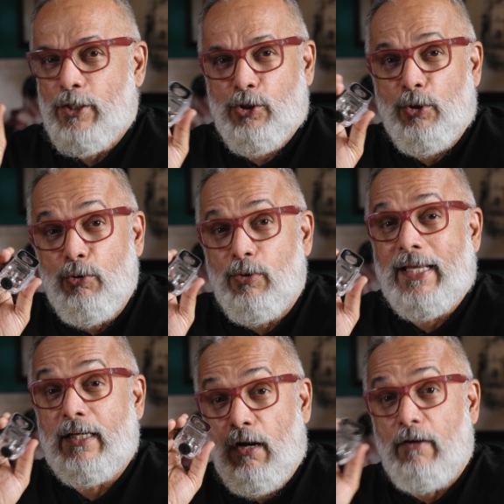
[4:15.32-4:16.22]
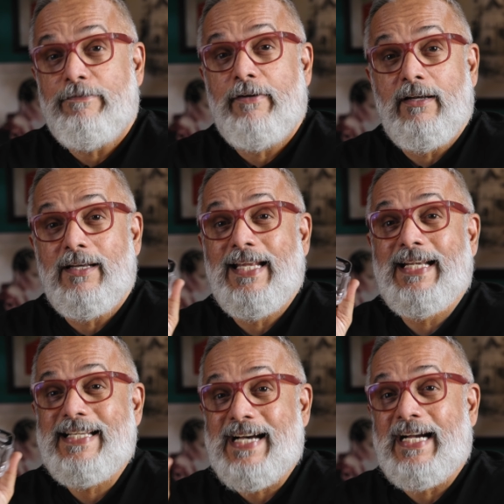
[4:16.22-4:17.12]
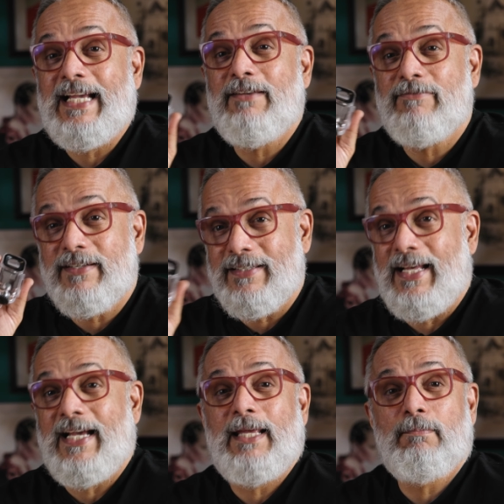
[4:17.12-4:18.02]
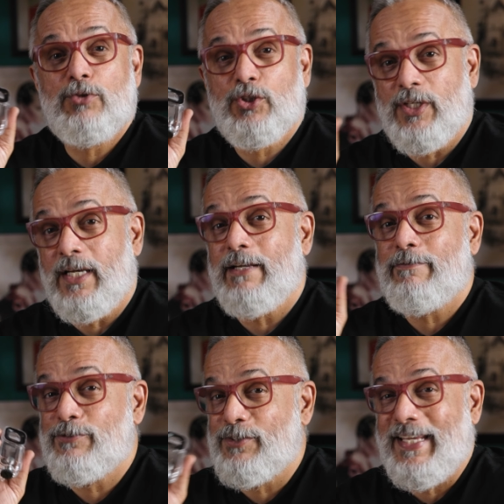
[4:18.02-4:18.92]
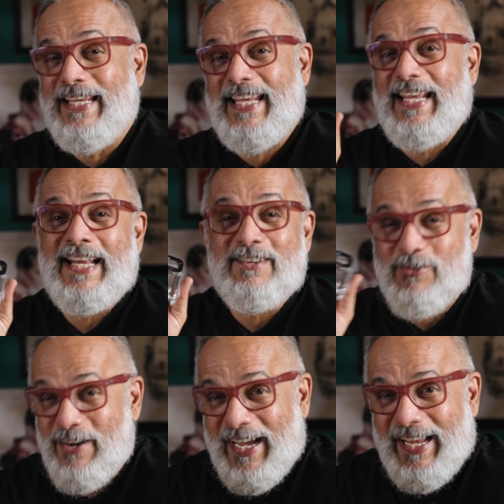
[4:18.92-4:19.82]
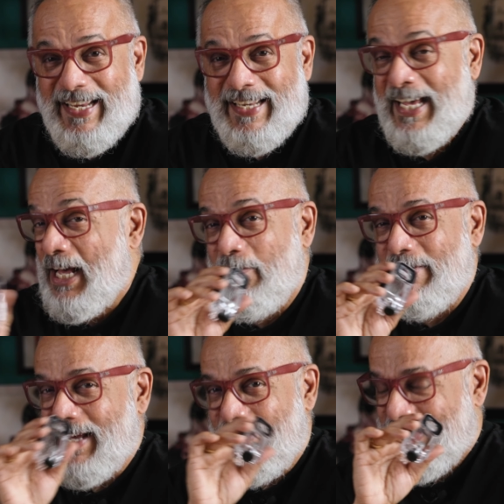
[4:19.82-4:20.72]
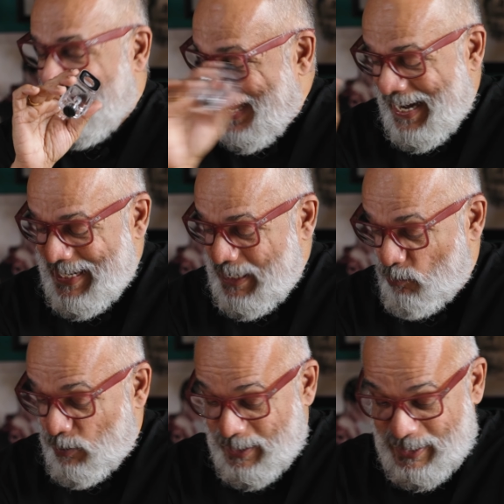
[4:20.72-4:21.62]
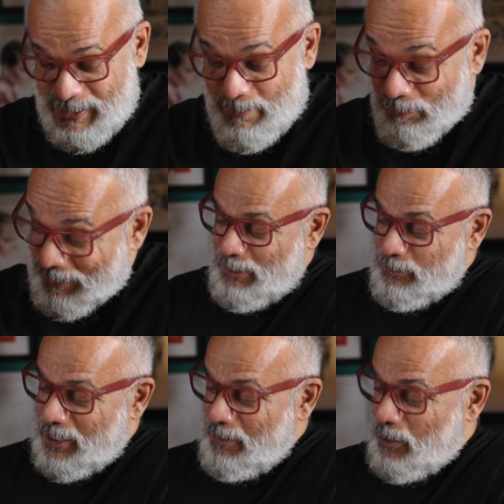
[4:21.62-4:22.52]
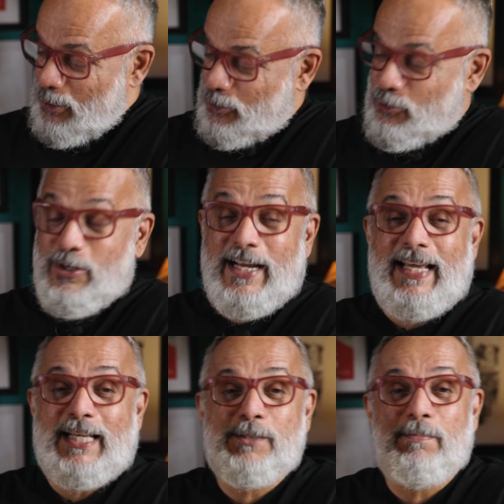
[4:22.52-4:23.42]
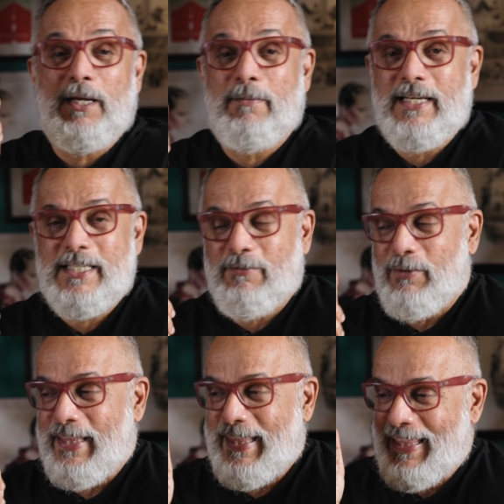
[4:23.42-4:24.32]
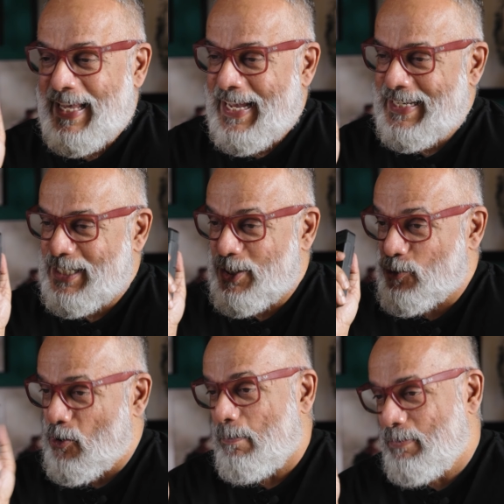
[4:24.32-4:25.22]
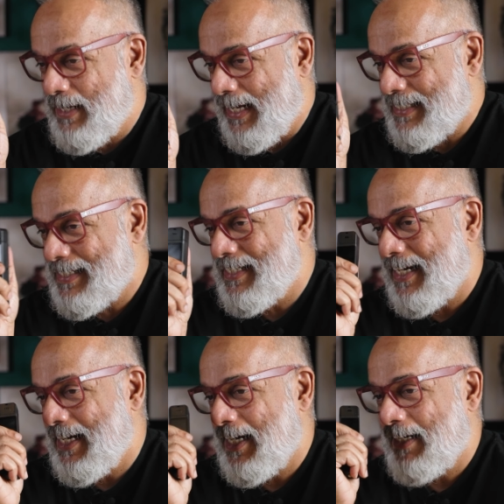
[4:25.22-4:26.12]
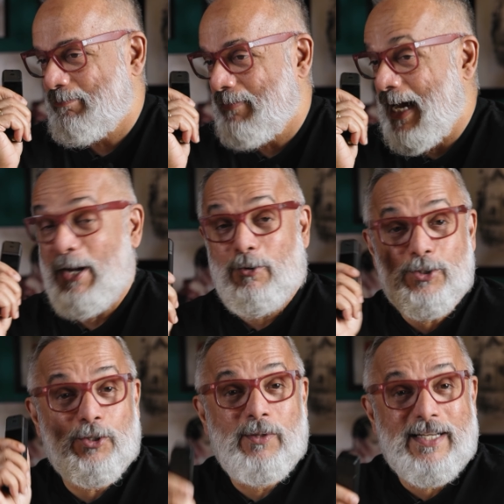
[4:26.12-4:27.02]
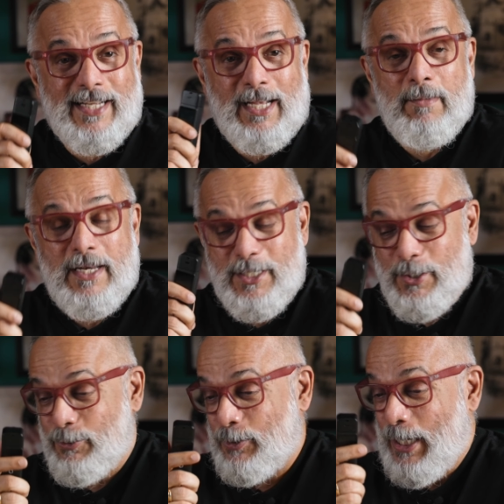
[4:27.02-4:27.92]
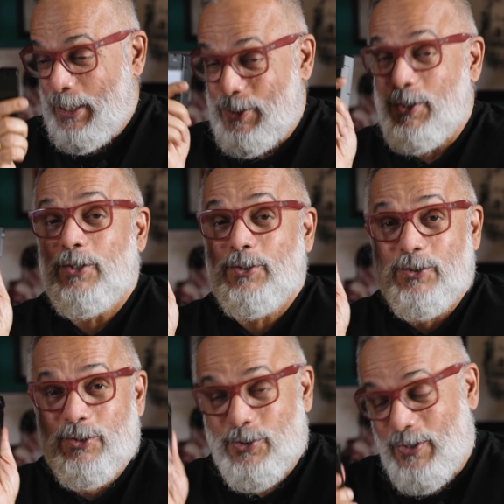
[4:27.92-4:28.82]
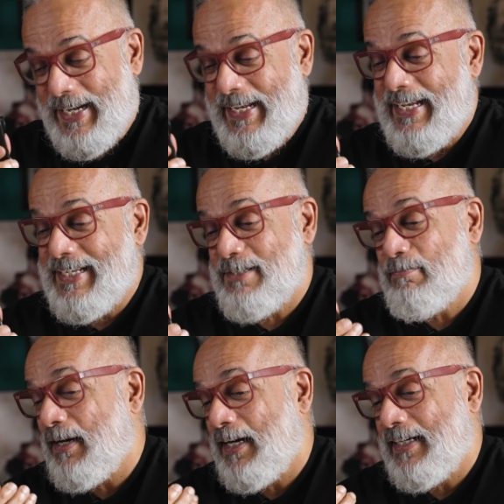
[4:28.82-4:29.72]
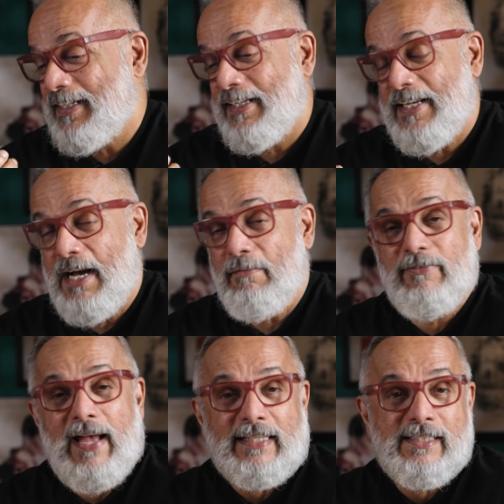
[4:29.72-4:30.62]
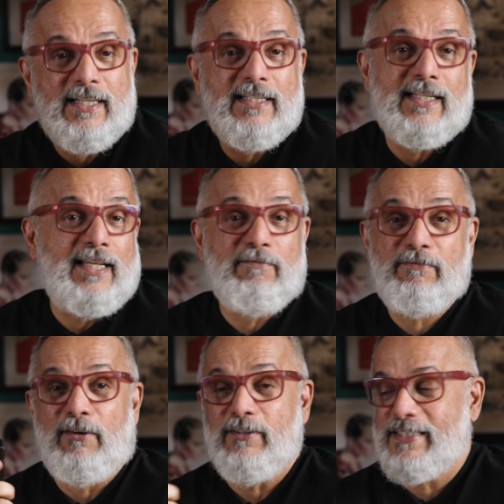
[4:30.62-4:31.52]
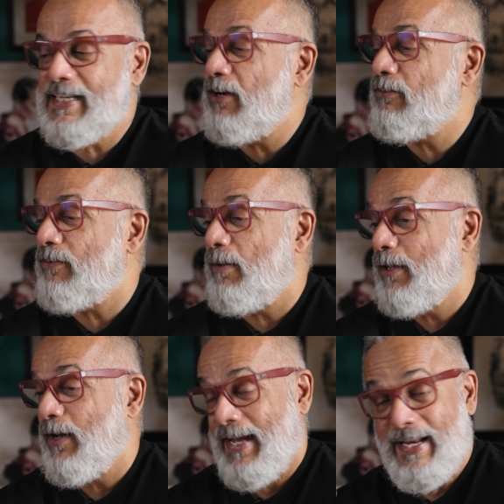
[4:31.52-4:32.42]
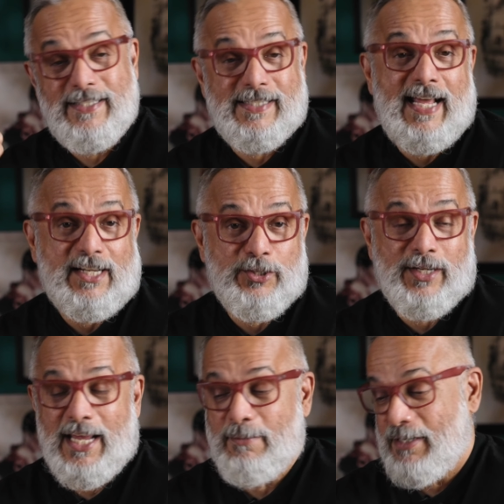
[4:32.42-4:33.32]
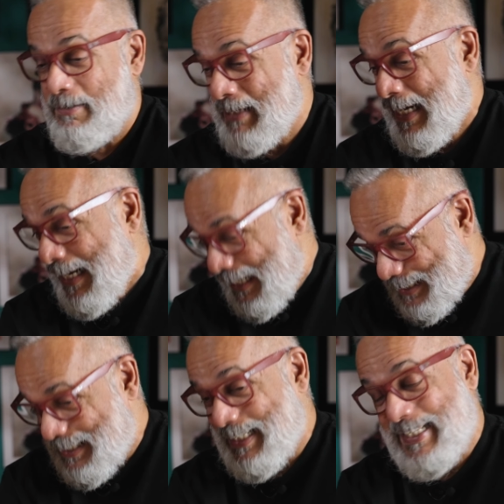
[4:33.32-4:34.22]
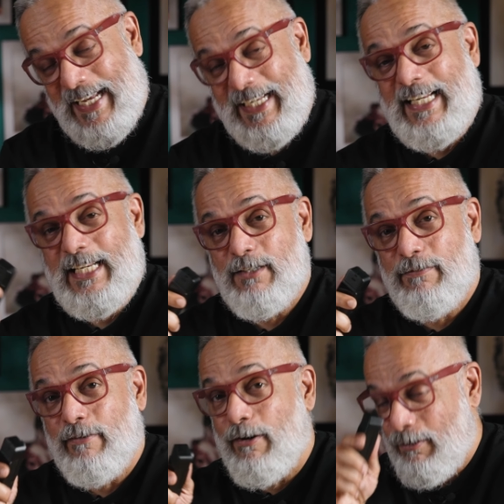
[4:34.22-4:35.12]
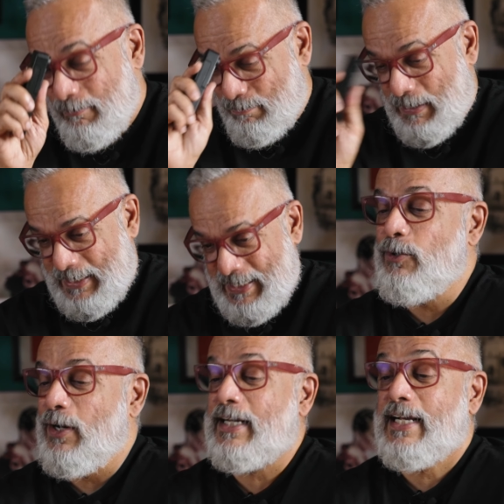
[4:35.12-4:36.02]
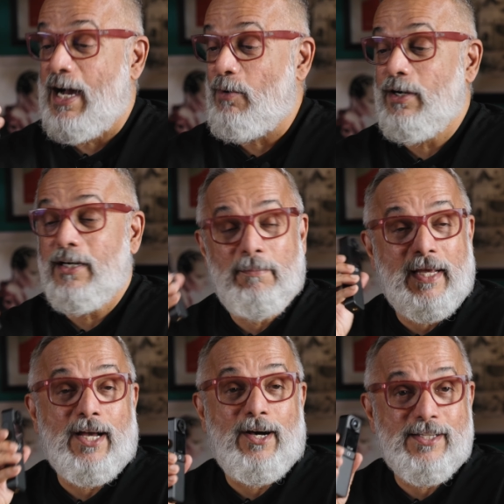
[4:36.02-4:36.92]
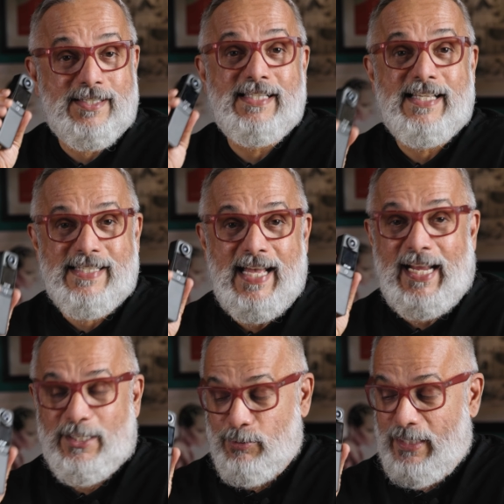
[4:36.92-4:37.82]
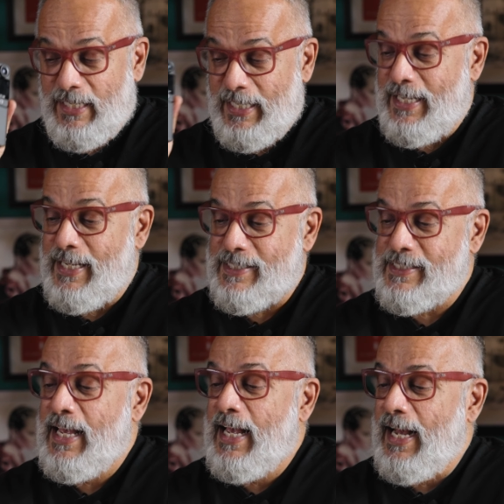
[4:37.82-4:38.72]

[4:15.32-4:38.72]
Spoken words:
So you can confidently dive, climb, surf, ski, and ride without any worries. I don't really want to try experimenting with that drop test. I also will recommend you not to try it, but yeah, if accidentally falls down from your hand, it's an action camera. It's likely to fall, but you are covered because this actually is